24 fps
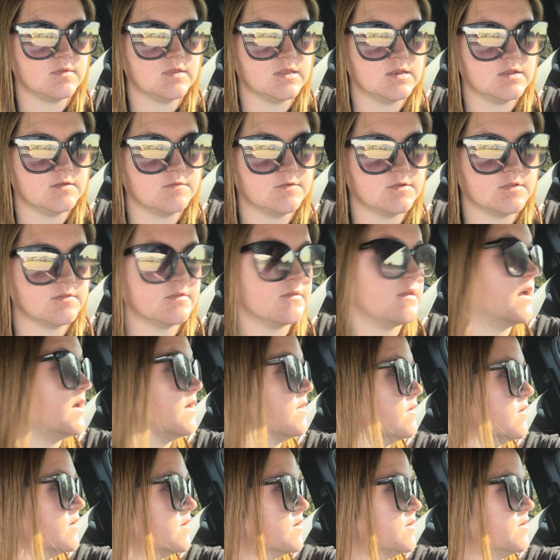a difference
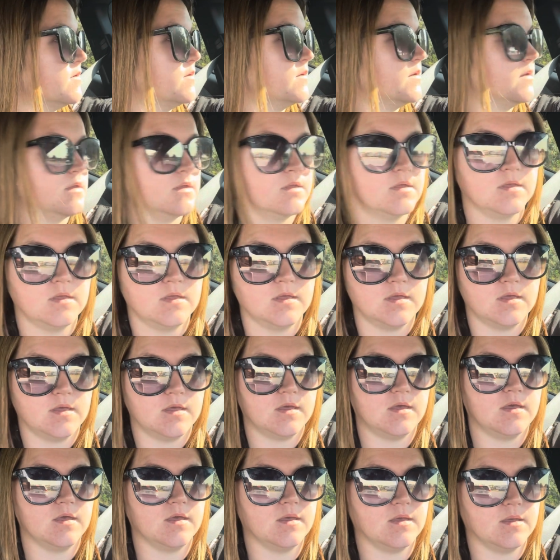either.
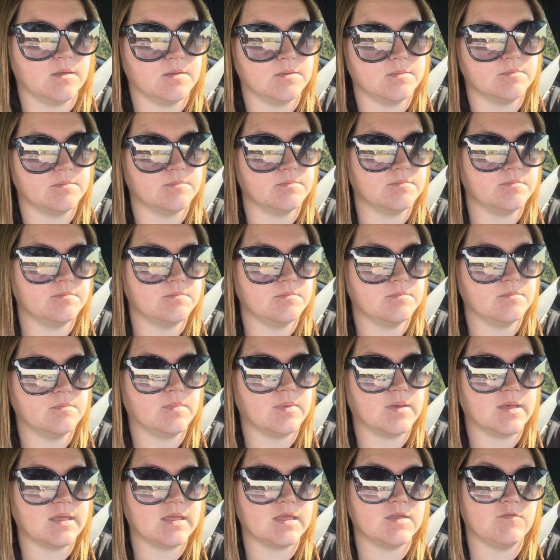Um,
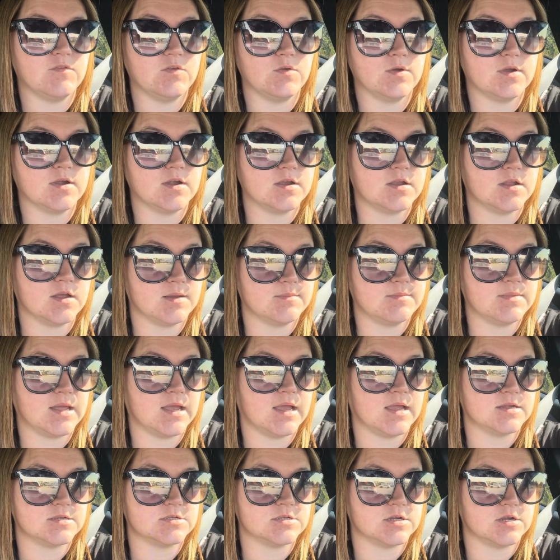but if you are a top
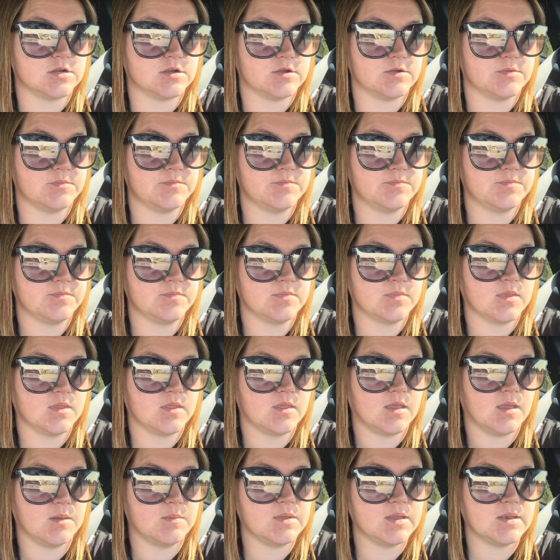dasher,
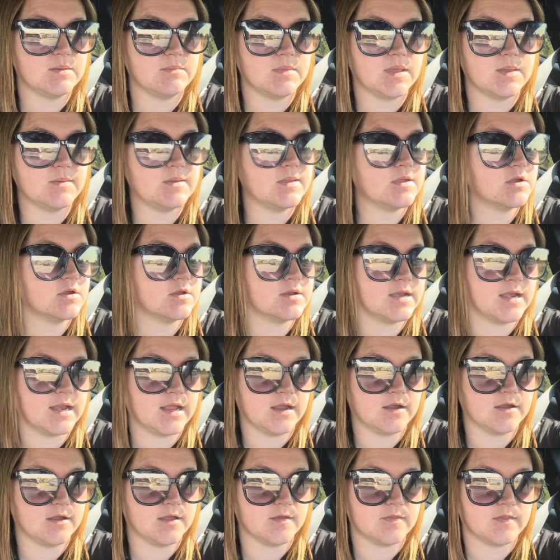I mean, maybe you're in an
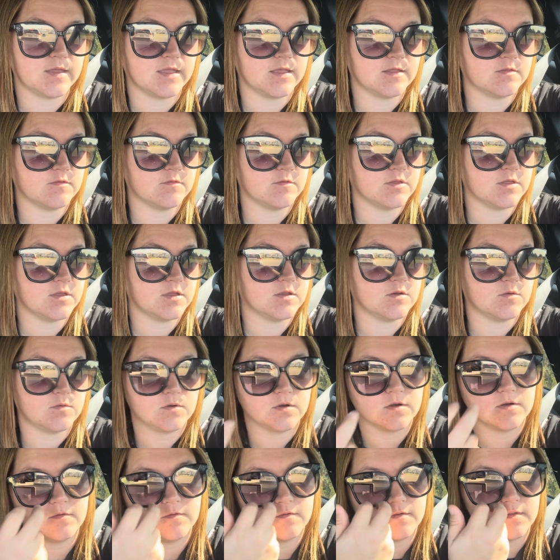area that gets really good
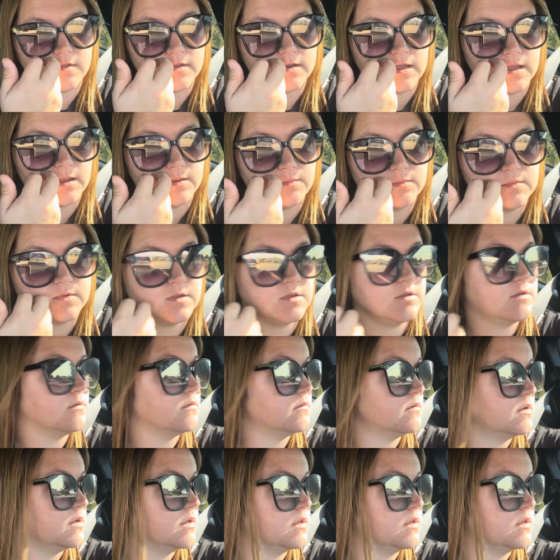orders all the time too.